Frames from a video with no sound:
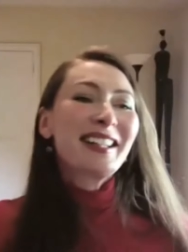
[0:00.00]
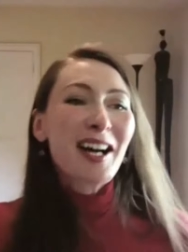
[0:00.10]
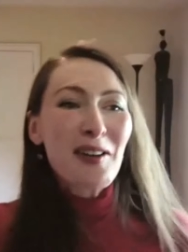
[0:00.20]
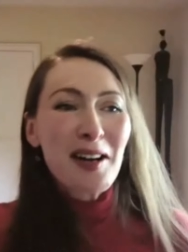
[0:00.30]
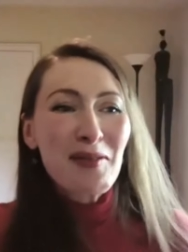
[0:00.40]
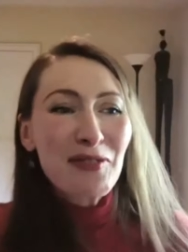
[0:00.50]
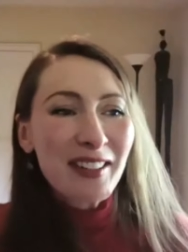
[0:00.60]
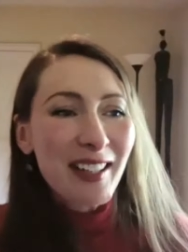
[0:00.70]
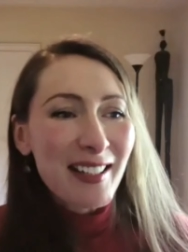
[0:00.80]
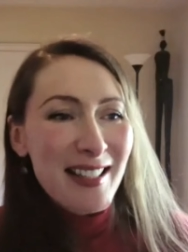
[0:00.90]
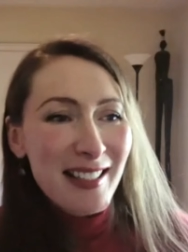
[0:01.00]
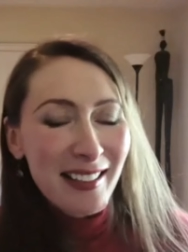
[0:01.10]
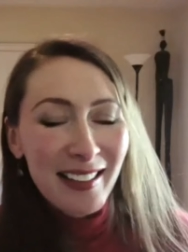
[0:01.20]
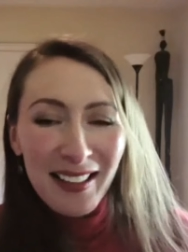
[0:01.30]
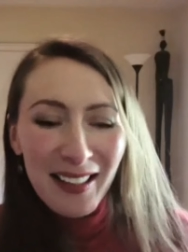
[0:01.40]
now I'm
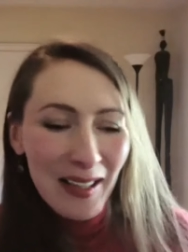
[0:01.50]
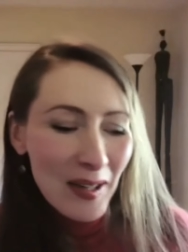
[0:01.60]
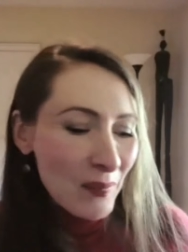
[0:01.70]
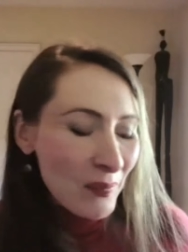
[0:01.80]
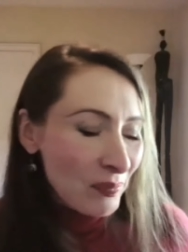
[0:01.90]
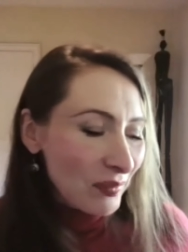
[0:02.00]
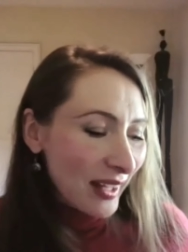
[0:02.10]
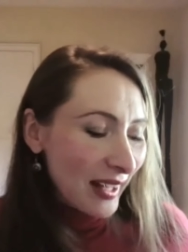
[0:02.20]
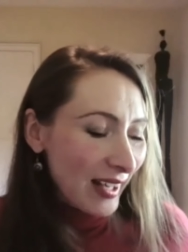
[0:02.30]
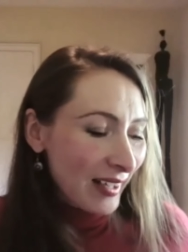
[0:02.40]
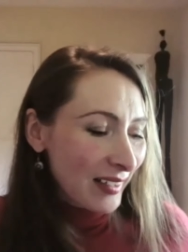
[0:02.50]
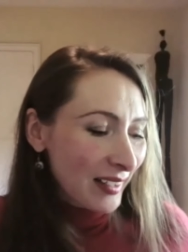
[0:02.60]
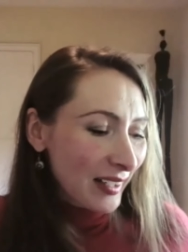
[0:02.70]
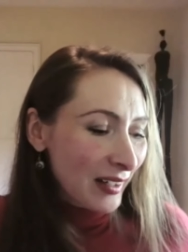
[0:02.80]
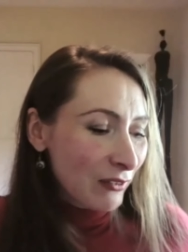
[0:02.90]
freelancing
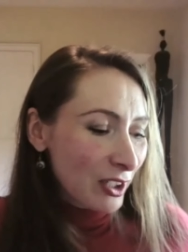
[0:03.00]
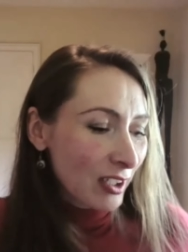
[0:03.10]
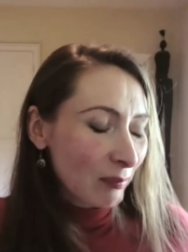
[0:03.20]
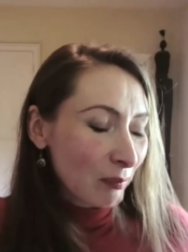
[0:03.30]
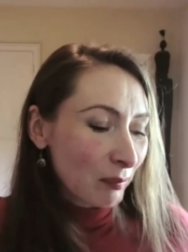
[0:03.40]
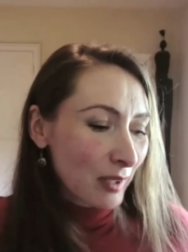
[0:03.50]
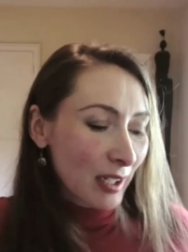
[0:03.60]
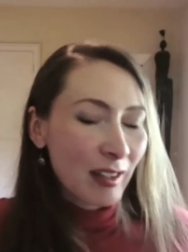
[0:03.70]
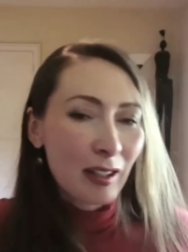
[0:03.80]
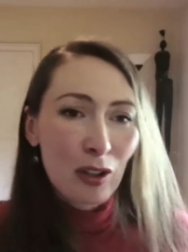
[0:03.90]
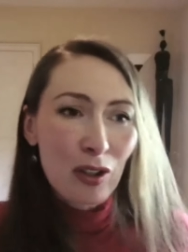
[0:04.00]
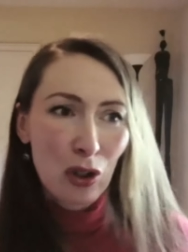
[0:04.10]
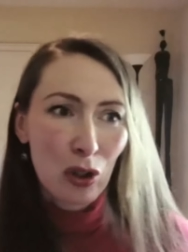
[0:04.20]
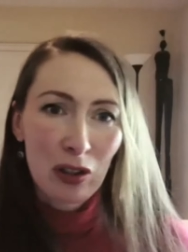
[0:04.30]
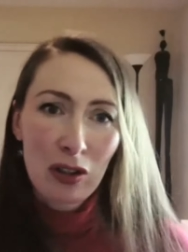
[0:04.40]
in a very kind of
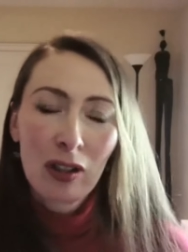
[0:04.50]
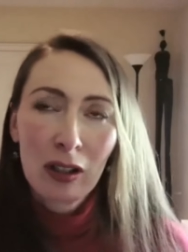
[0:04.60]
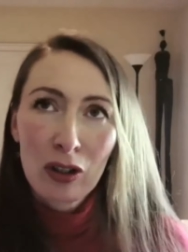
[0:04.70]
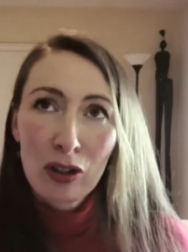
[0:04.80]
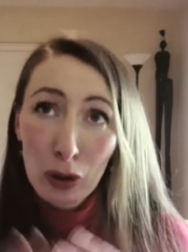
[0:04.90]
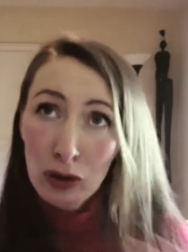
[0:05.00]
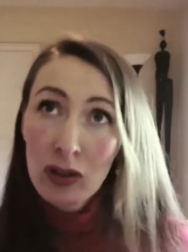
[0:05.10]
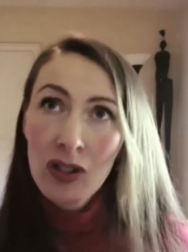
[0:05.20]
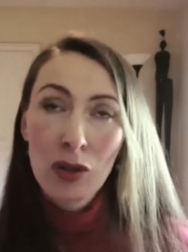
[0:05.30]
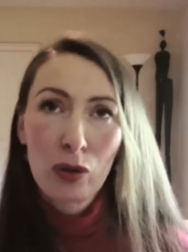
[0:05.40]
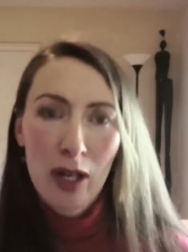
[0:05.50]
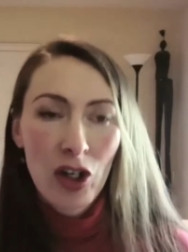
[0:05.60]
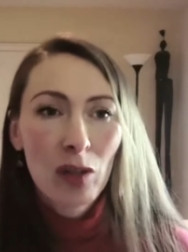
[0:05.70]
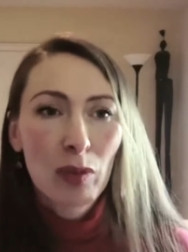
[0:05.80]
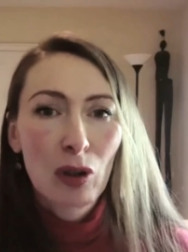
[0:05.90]
luxurious
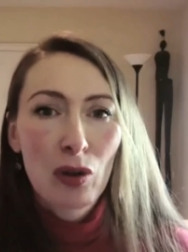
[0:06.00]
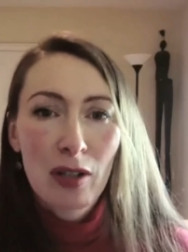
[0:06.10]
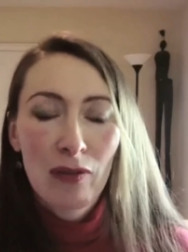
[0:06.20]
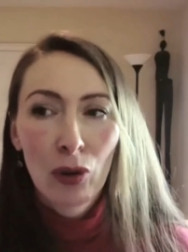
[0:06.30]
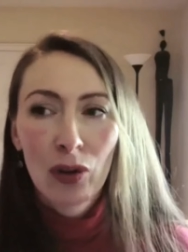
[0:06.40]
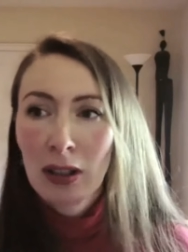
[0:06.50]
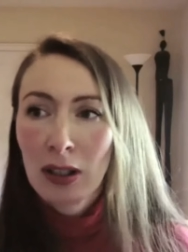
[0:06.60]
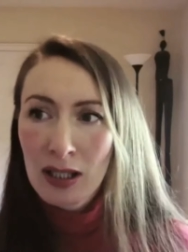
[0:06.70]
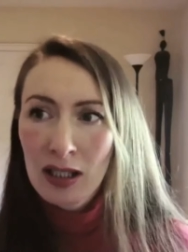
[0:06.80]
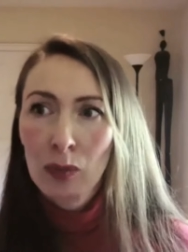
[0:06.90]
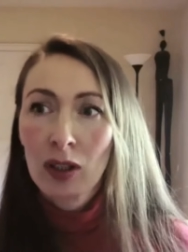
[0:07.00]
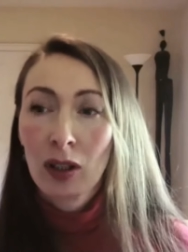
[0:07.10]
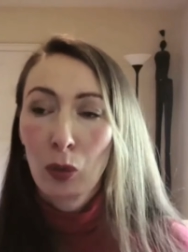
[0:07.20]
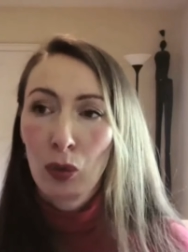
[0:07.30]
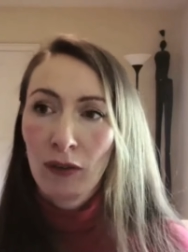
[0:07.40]
situation, because I've got a
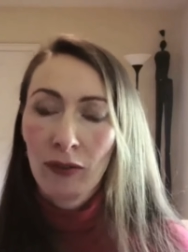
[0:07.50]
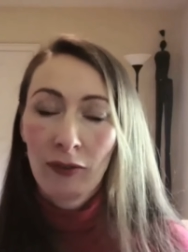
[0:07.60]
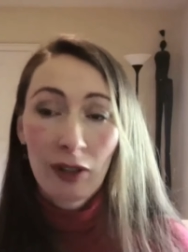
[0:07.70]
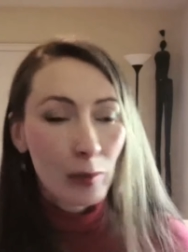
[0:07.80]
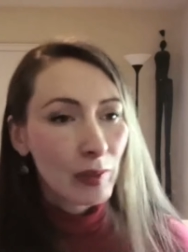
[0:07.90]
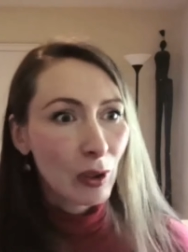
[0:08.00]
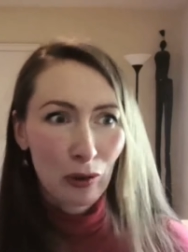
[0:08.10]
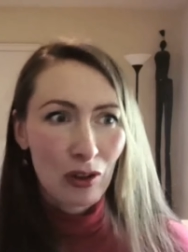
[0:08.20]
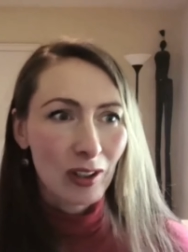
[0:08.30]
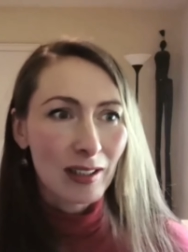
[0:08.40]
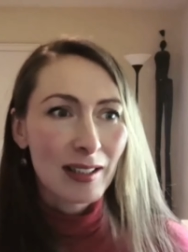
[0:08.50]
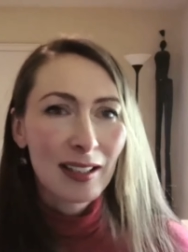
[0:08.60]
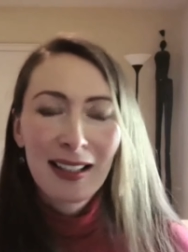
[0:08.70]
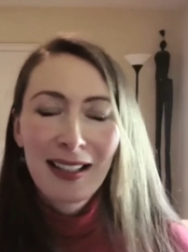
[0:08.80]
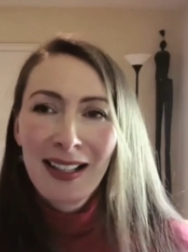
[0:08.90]
customer with a very big contract,
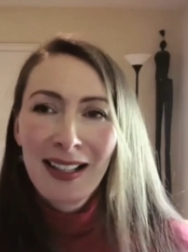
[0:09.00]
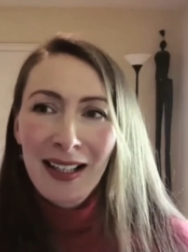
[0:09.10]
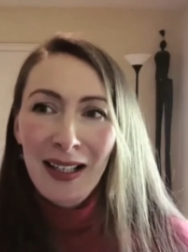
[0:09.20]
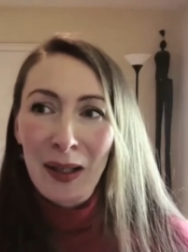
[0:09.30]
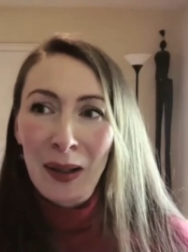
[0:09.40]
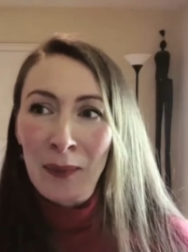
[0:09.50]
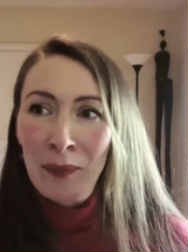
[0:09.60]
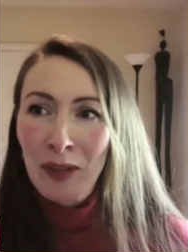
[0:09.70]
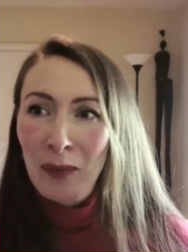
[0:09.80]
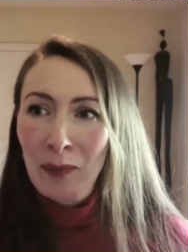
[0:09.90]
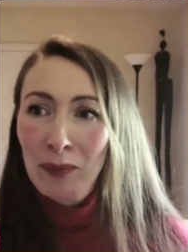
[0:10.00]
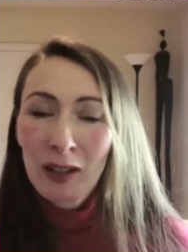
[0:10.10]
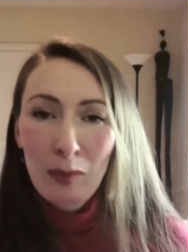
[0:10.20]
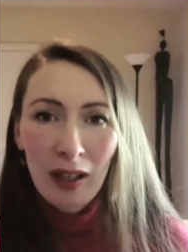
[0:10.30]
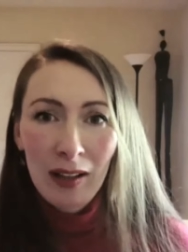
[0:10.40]

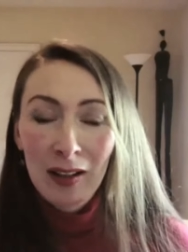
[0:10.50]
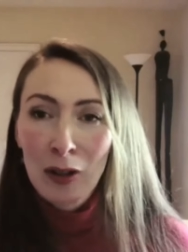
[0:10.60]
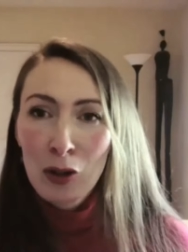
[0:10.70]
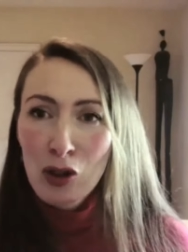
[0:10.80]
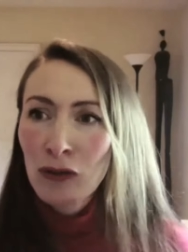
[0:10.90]
big money, lots